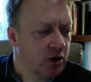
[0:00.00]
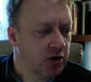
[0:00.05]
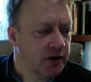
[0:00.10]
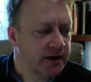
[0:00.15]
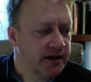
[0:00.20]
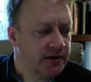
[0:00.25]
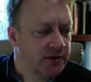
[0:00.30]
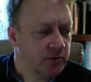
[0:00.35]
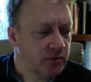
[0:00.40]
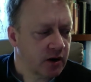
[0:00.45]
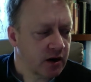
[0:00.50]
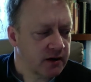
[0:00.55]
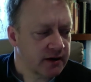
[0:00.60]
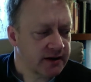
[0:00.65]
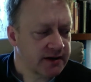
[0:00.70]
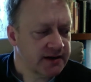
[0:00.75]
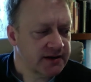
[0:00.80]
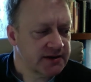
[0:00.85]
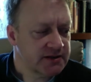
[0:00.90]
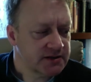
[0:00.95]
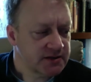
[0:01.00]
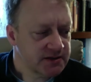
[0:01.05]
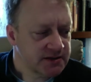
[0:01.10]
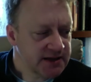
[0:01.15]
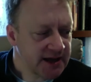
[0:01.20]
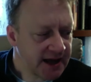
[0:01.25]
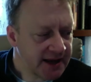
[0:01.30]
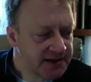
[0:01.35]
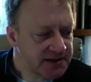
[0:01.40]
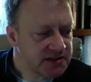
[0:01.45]
Hindu art
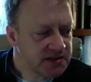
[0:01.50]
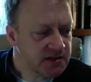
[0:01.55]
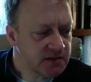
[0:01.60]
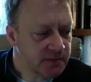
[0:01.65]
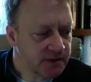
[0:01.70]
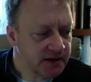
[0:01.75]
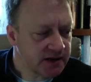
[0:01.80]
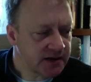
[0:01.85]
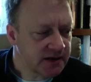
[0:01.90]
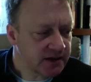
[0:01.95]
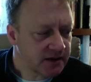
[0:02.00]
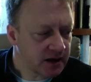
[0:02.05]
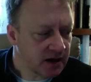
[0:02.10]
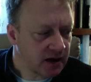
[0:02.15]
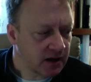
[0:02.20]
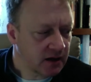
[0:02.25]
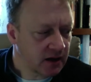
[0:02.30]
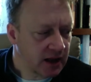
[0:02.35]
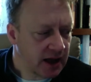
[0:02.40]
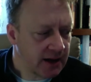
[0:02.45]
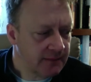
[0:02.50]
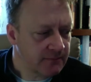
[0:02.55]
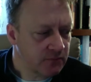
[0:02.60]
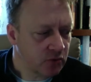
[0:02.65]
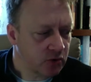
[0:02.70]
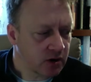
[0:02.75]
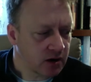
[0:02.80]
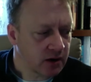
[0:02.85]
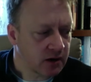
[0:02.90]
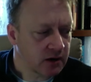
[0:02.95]
tends to be a lot
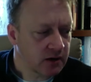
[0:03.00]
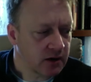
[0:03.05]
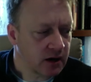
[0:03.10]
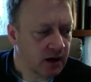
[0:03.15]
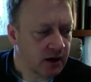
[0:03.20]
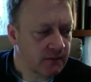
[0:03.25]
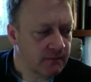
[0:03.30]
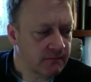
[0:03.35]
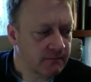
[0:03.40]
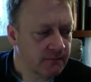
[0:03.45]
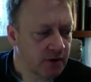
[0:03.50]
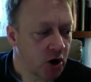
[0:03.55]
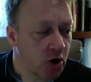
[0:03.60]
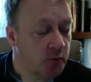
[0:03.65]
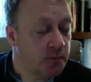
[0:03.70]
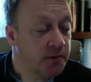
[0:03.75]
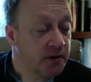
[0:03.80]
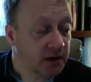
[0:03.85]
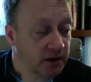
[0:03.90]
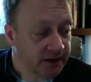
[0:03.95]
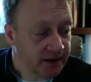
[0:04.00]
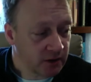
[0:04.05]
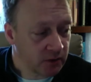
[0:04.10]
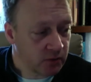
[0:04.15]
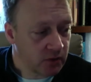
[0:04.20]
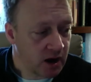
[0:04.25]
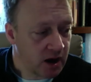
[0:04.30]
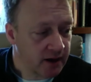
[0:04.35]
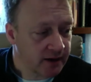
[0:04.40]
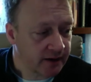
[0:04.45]
more openly
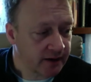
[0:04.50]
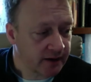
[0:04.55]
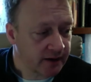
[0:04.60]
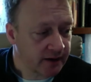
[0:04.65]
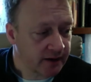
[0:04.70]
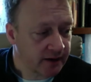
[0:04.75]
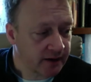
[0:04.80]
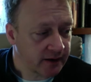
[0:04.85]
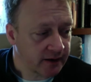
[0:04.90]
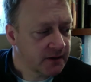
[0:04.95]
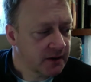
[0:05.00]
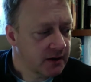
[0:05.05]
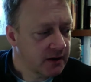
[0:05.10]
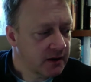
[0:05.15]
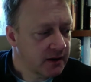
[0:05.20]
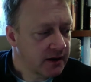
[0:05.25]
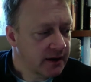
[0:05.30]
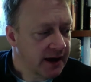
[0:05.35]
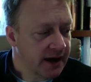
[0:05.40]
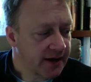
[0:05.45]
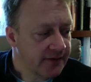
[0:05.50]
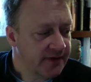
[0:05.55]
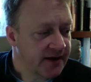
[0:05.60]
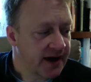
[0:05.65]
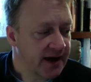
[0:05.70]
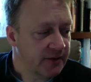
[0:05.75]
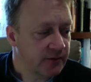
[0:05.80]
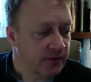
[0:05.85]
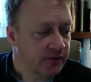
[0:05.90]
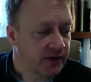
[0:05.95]
erotic, and
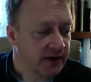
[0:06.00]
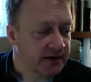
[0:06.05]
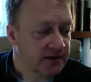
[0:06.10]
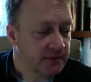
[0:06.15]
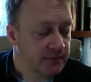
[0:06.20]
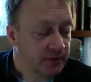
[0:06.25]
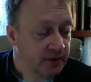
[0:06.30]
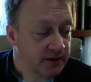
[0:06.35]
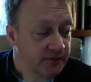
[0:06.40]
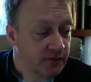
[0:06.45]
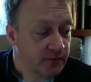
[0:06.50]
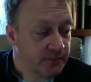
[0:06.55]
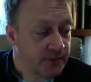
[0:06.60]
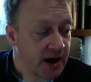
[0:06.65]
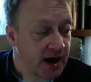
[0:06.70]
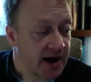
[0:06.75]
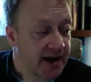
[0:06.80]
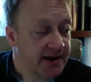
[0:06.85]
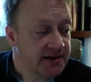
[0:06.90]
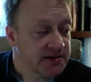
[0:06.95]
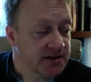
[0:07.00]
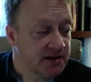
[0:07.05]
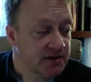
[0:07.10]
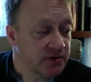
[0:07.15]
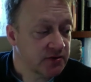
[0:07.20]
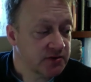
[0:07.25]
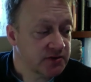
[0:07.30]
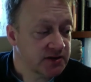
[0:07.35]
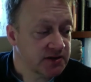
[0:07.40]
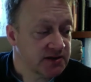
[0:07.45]
that reflected belief of pious
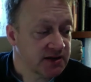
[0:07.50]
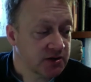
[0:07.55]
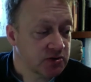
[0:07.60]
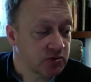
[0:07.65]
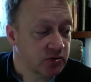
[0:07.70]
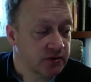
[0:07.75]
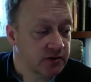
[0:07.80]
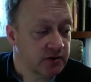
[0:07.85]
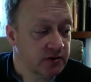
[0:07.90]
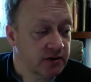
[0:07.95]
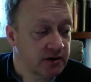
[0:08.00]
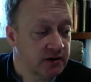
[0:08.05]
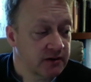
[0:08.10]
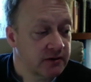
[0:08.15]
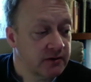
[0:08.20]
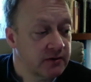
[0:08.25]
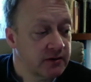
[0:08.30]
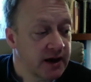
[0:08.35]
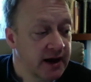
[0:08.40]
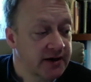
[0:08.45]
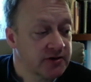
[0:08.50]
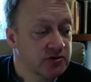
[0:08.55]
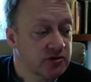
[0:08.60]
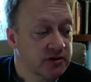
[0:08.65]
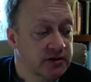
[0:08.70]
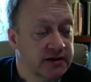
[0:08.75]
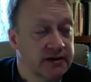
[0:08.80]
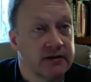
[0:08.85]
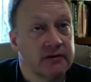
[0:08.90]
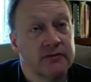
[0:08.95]
Hindus that sexual union,
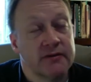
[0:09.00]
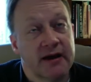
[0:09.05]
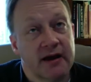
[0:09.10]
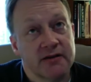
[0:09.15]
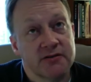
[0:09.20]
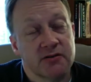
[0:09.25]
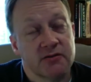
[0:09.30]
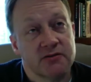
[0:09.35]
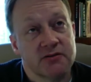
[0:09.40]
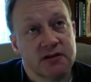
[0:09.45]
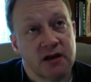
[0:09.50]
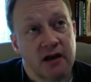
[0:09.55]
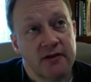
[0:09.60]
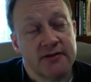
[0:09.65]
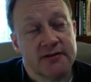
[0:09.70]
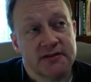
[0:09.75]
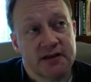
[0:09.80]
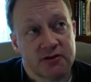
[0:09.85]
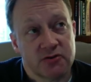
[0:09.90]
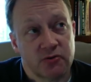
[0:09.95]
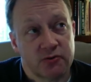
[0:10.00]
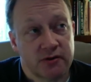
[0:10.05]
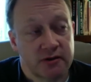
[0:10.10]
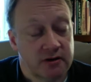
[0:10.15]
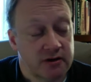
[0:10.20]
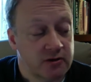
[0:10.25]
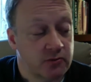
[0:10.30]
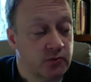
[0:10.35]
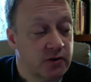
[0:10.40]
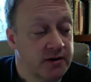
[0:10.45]
actually, they also saw that sexual
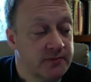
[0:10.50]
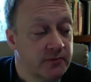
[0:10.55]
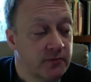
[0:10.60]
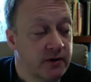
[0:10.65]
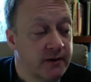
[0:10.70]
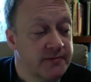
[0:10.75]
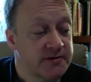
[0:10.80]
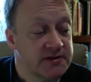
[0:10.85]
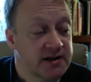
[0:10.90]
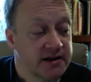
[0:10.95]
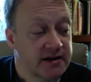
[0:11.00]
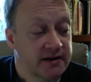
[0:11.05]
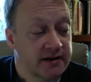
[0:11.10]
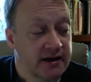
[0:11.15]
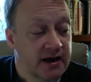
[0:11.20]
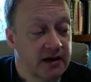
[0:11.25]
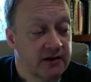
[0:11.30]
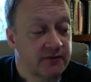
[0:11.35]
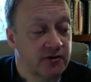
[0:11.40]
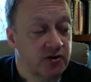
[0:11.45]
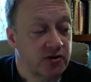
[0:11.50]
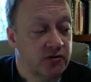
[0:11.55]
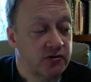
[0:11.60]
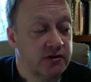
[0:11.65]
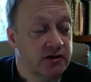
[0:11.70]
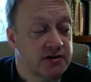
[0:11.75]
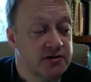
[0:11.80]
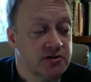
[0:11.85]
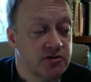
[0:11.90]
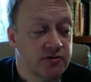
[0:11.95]
union represented kind of a
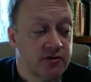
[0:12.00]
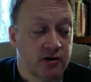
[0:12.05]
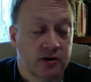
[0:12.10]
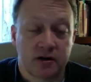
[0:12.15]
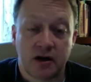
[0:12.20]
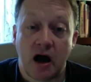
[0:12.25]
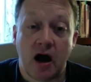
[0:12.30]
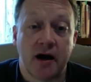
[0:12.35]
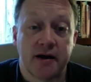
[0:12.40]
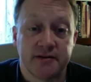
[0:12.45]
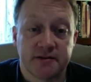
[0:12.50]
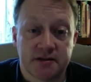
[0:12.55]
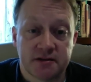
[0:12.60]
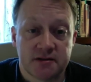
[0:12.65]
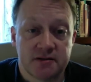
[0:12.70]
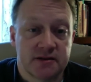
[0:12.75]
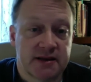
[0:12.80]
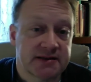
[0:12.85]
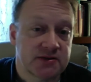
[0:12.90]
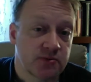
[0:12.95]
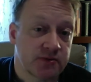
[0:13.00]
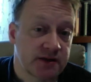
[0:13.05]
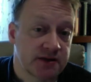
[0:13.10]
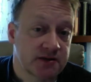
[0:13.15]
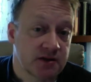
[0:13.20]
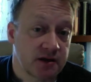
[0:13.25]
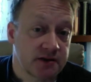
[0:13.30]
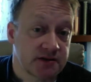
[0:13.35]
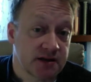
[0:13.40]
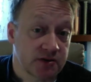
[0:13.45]
union to their gods. That's what they
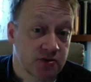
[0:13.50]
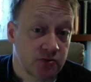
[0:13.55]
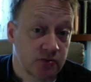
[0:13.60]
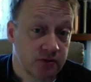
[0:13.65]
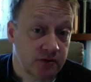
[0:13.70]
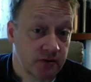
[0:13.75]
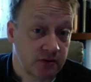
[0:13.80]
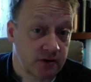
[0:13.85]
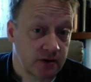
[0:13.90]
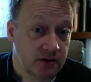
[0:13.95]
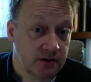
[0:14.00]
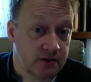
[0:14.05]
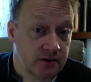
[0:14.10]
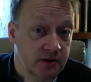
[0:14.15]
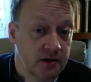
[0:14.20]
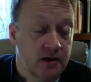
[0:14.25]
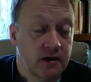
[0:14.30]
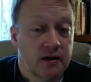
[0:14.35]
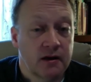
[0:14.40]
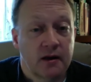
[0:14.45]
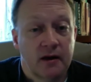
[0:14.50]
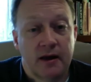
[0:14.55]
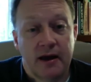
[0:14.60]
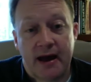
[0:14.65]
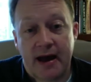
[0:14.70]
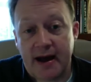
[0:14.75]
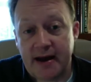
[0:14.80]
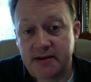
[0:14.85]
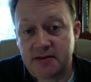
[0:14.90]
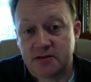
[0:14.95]
saw sexual union
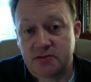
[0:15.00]
as.